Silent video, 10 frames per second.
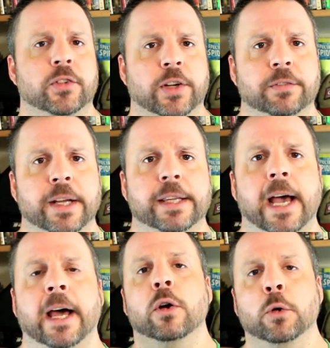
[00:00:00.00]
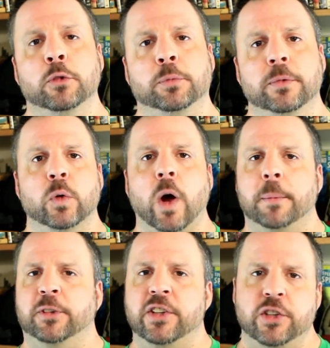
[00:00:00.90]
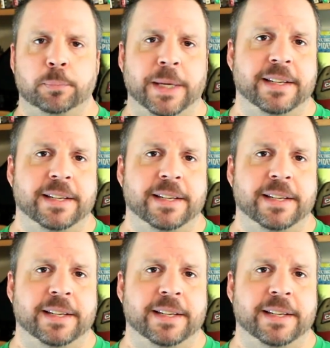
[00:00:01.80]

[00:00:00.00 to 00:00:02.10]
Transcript: and stuff like that, whose crops can just be